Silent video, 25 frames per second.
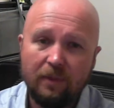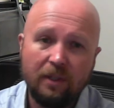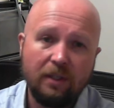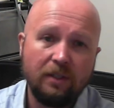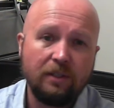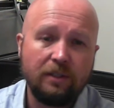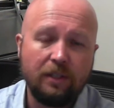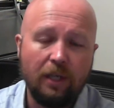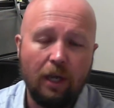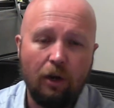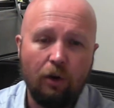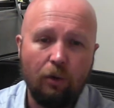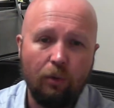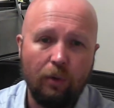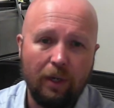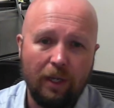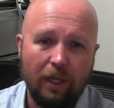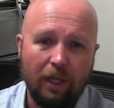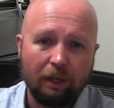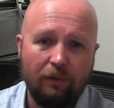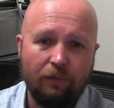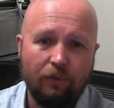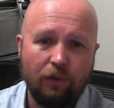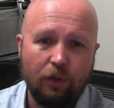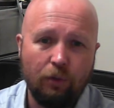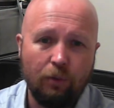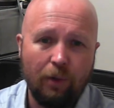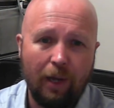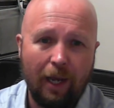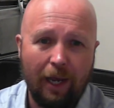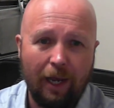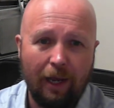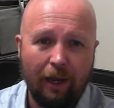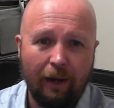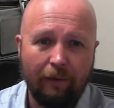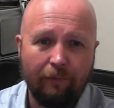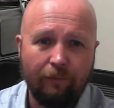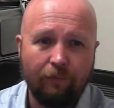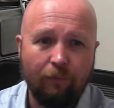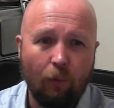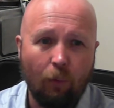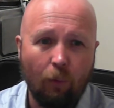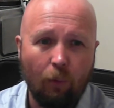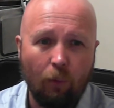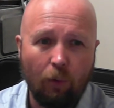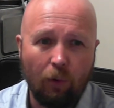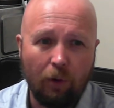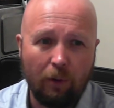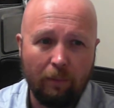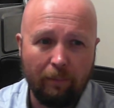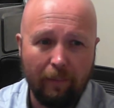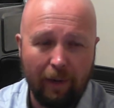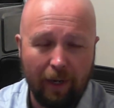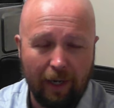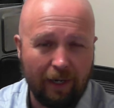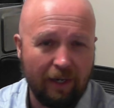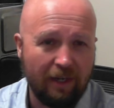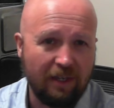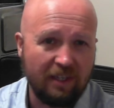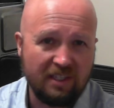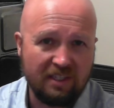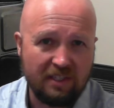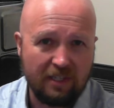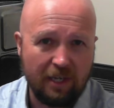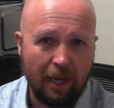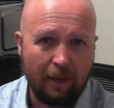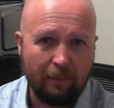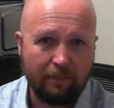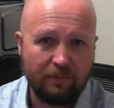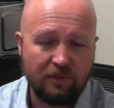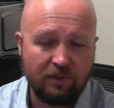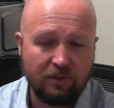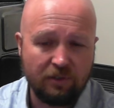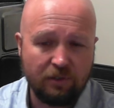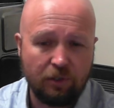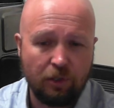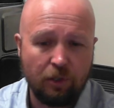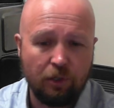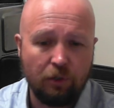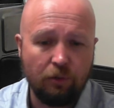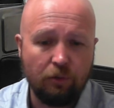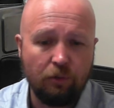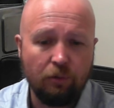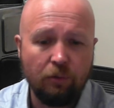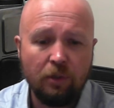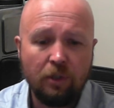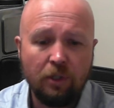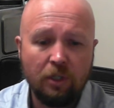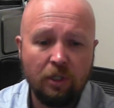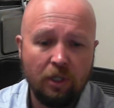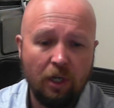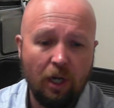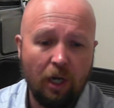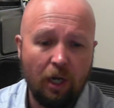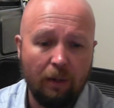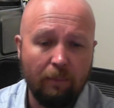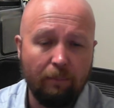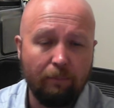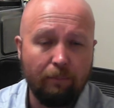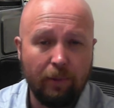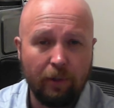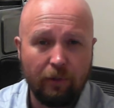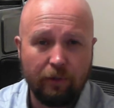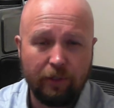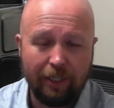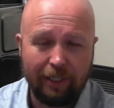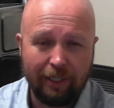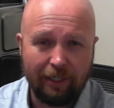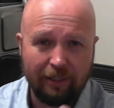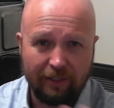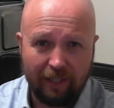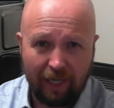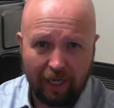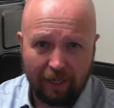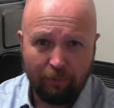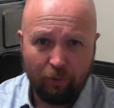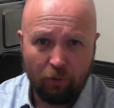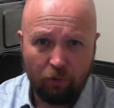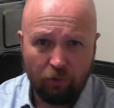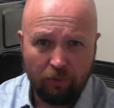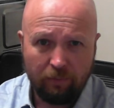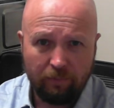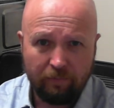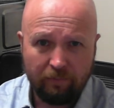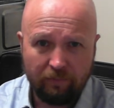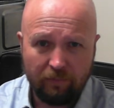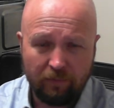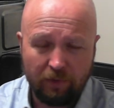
So if you had four main steps to uh, building a table,